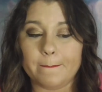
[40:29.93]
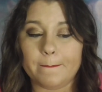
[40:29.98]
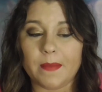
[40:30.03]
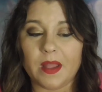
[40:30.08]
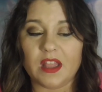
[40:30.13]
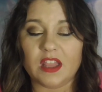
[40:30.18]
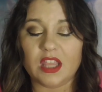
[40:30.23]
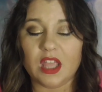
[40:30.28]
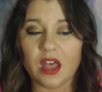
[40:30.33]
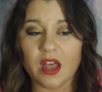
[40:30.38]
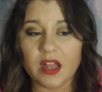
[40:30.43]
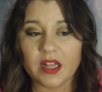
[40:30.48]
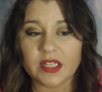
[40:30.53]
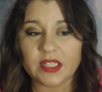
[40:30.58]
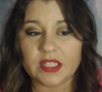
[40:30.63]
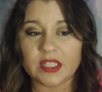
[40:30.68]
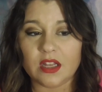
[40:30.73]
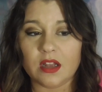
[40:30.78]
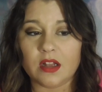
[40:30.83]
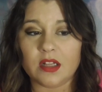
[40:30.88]
my
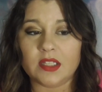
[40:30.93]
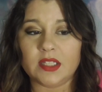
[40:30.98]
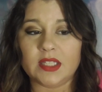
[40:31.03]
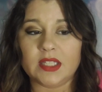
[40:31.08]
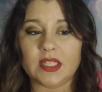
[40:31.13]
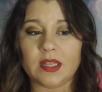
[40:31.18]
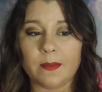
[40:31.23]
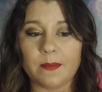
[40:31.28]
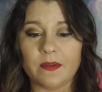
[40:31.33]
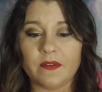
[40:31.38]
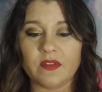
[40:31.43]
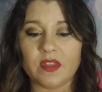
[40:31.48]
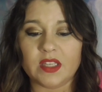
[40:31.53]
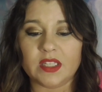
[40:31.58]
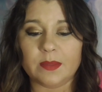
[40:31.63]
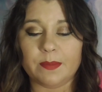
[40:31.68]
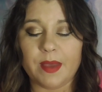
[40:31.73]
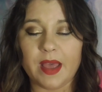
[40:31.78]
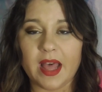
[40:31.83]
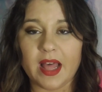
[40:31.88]
thoughts on some of
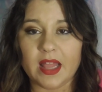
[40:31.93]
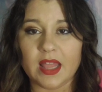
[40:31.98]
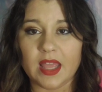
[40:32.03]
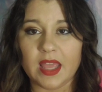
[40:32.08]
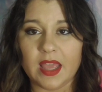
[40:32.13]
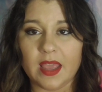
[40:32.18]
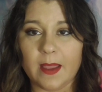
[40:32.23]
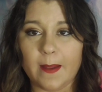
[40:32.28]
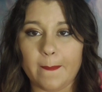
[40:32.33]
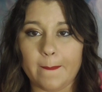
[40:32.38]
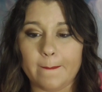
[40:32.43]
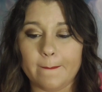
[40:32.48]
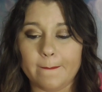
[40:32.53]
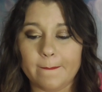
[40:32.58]
this palette.